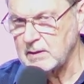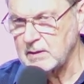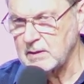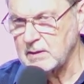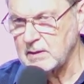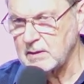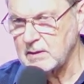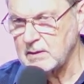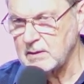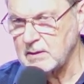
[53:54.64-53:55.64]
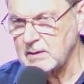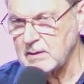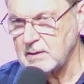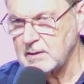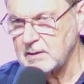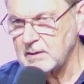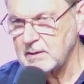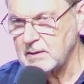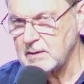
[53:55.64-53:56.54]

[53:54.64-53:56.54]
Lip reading: Nothing is said.